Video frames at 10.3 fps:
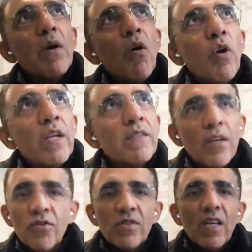
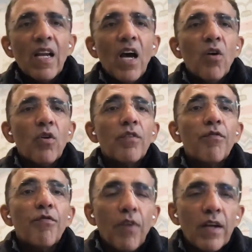organizations are now
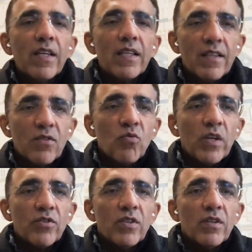confronting this
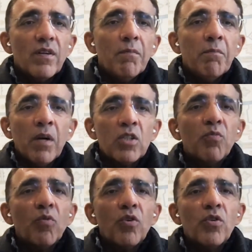question much
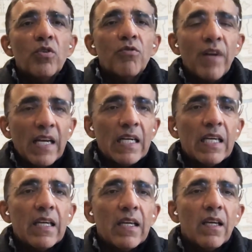more
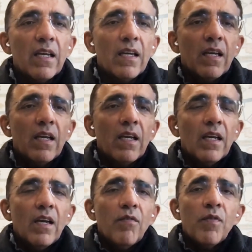directly.
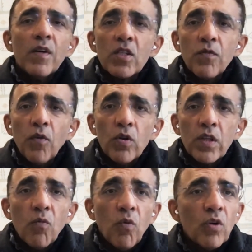First of all,
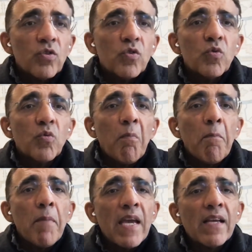they want to
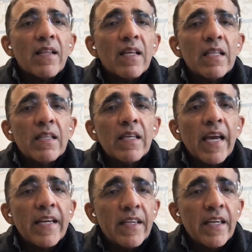make the
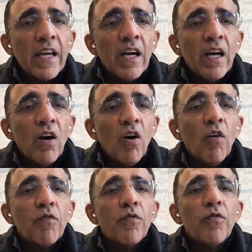idea
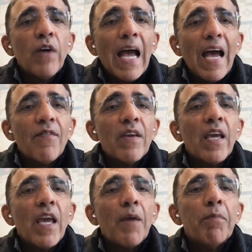of
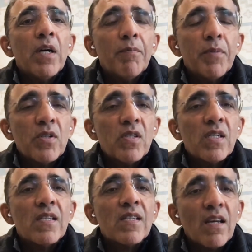having a purpose
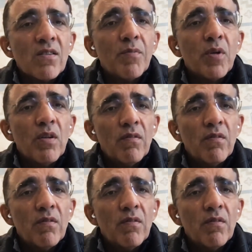discussable,